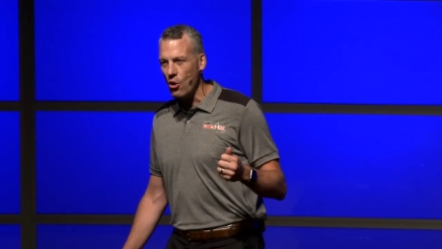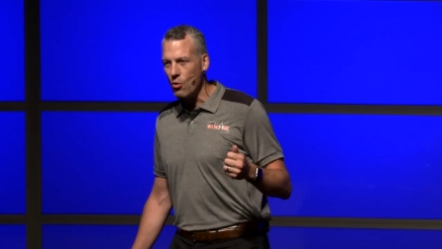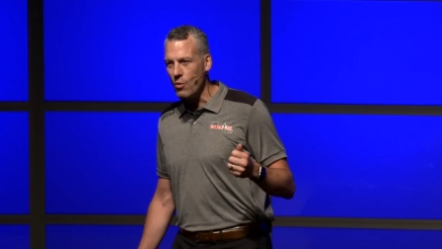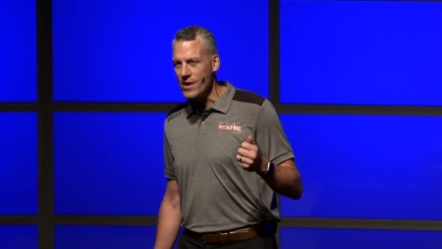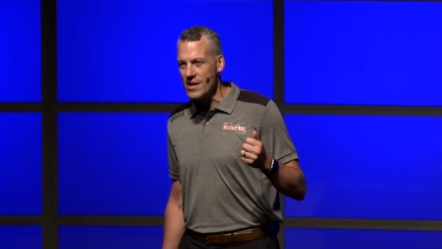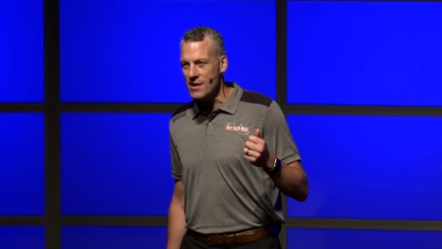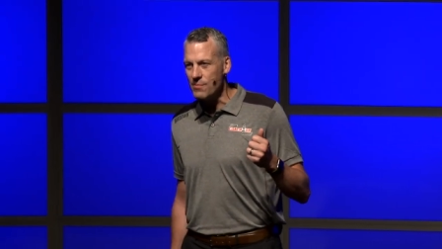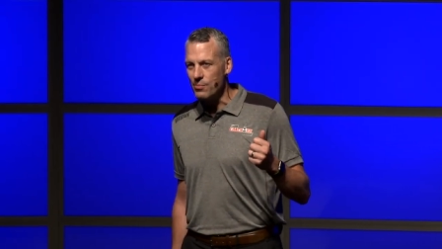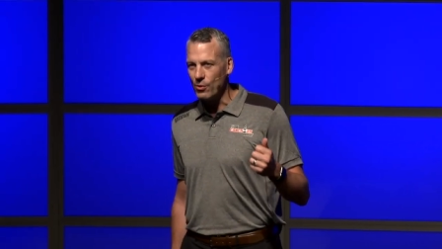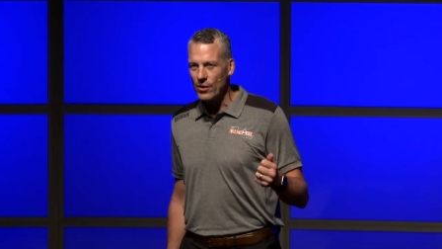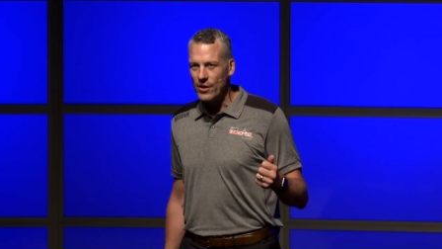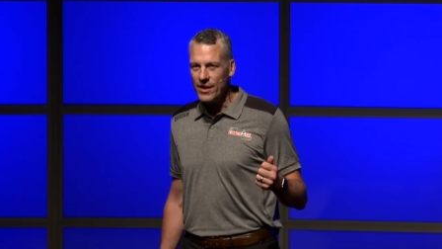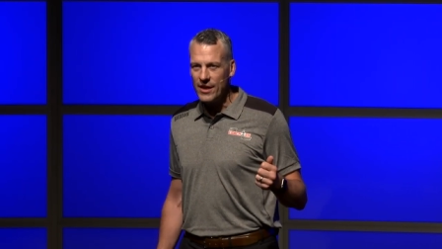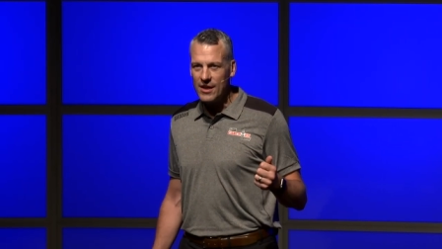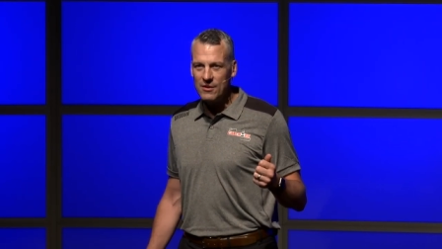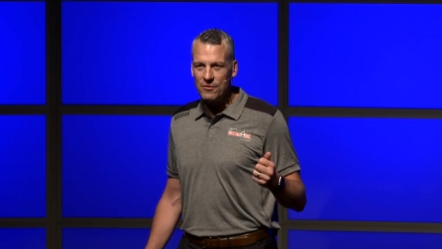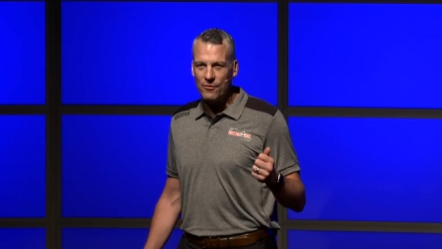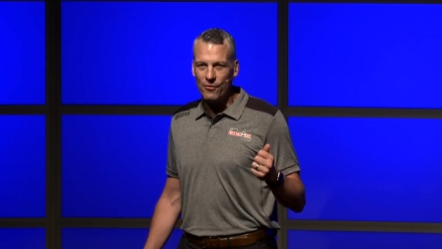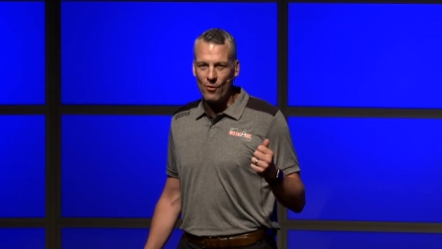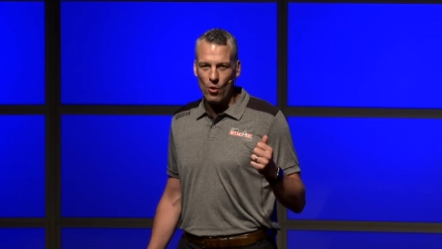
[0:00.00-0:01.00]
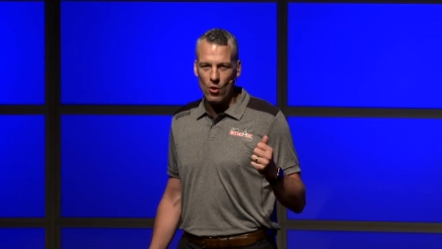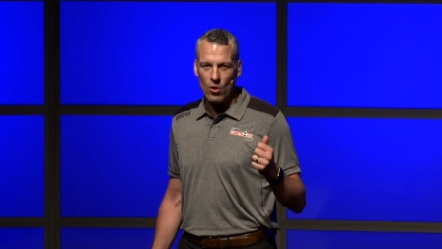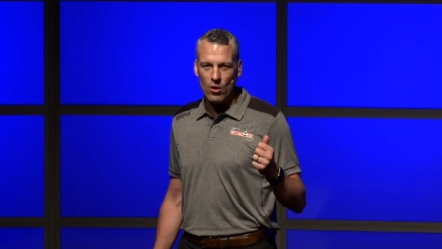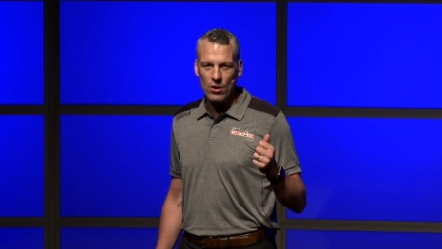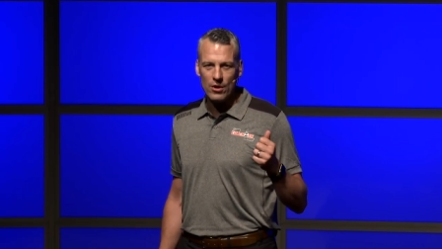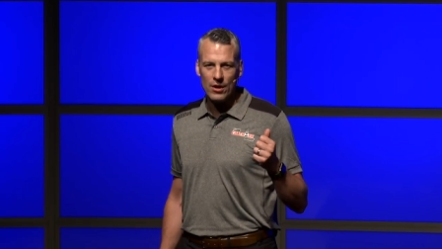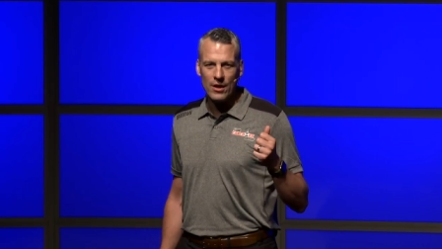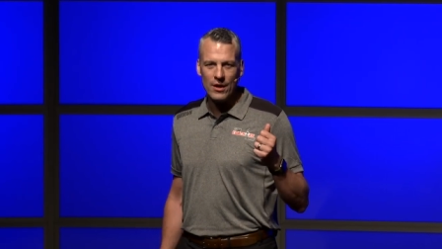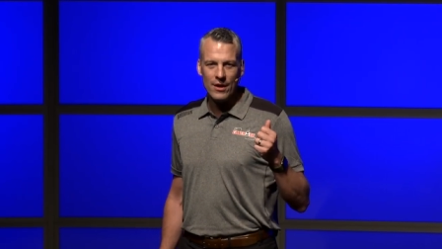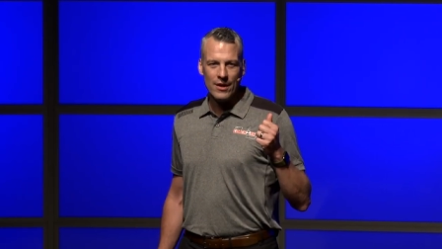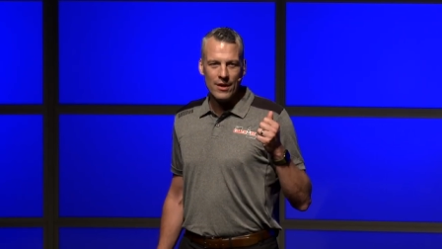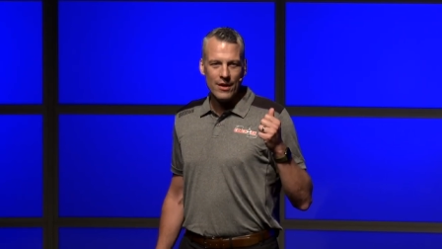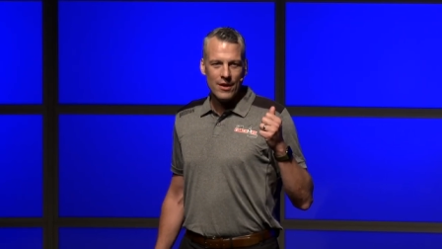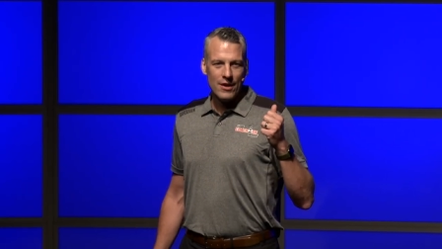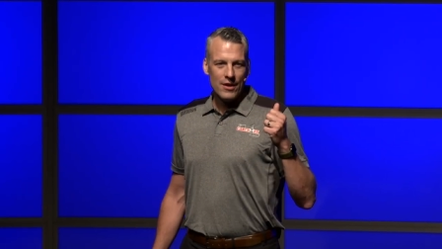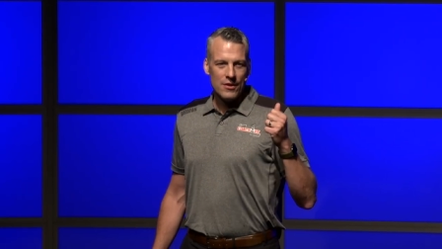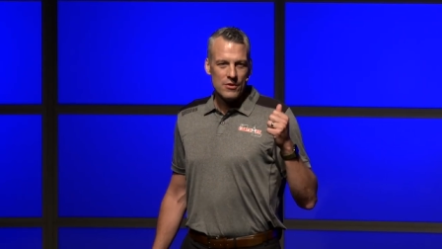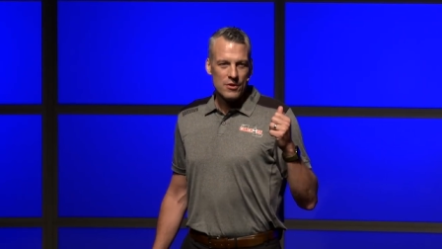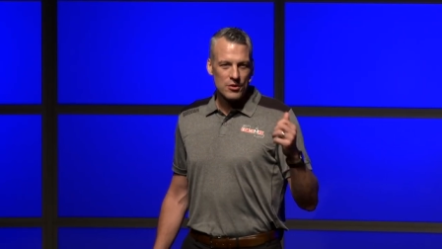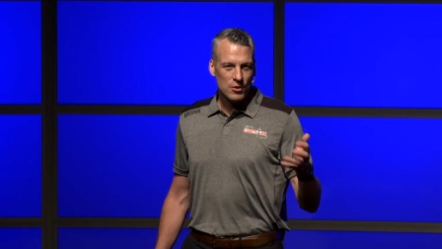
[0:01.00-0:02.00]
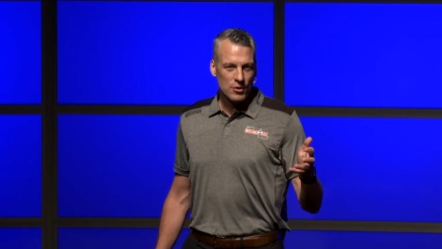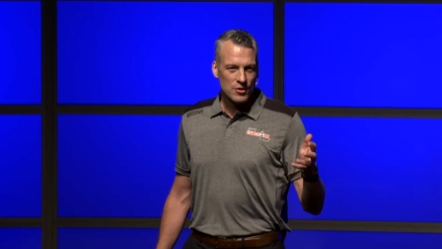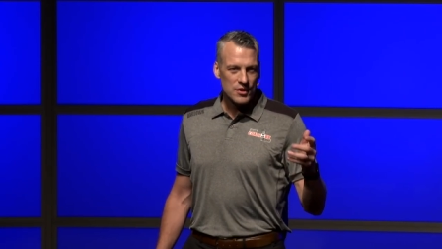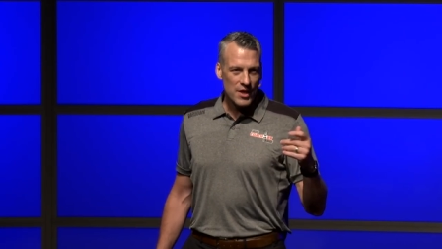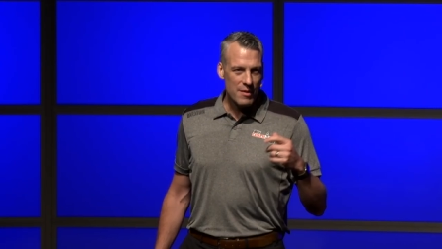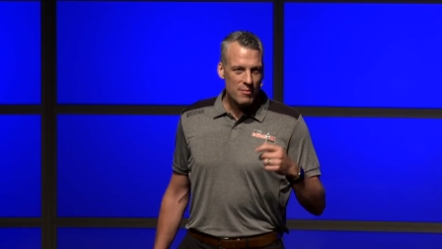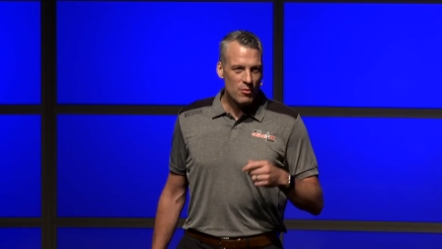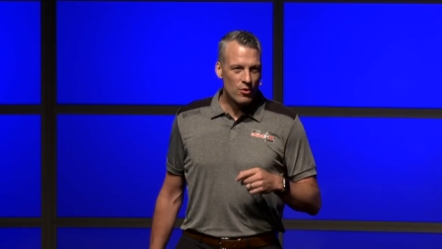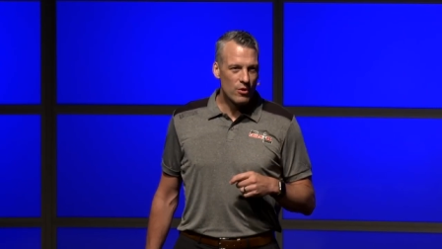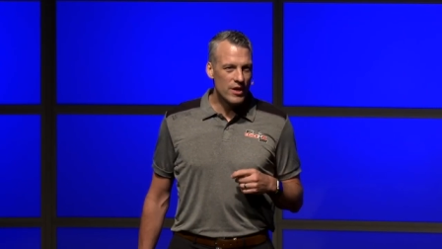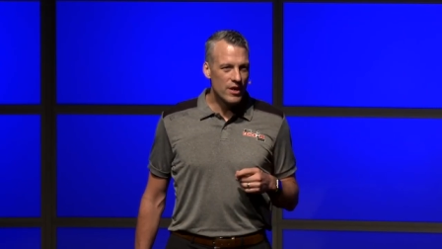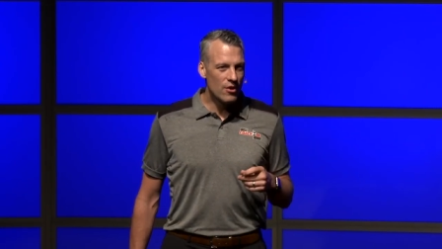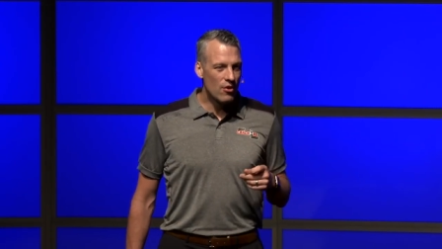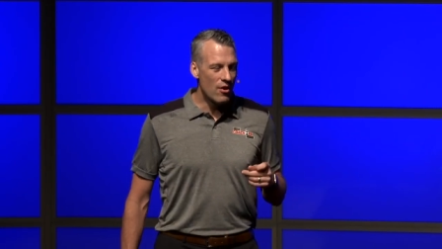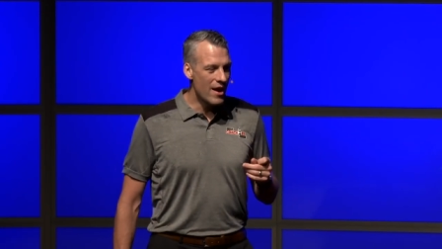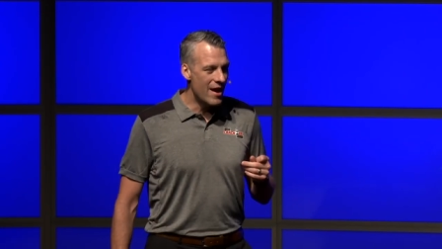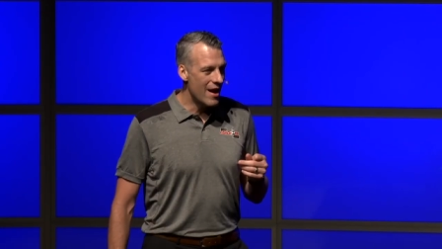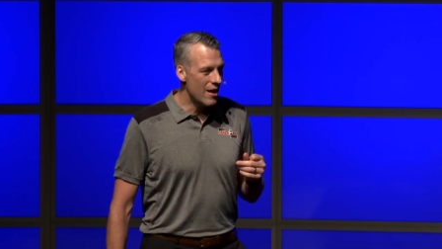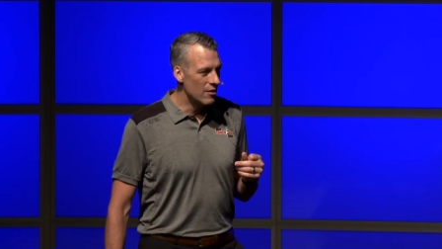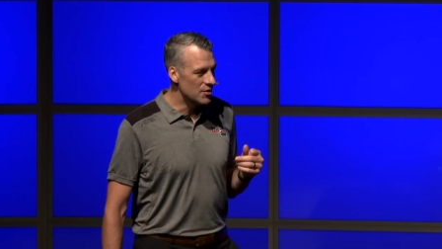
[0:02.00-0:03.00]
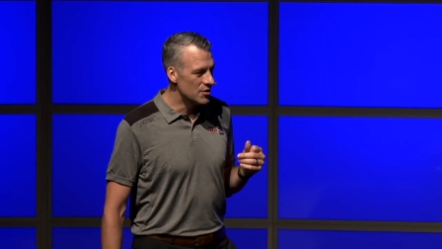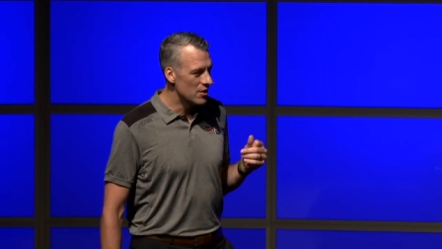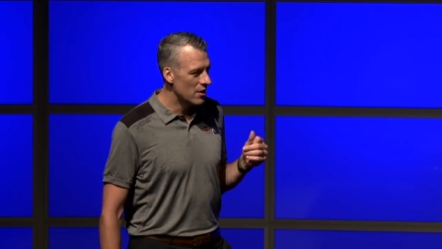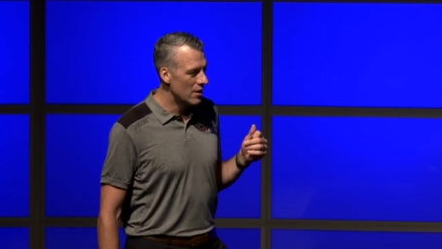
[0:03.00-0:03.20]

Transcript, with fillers: when he played for the Sault Ste. Marie Greyhounds.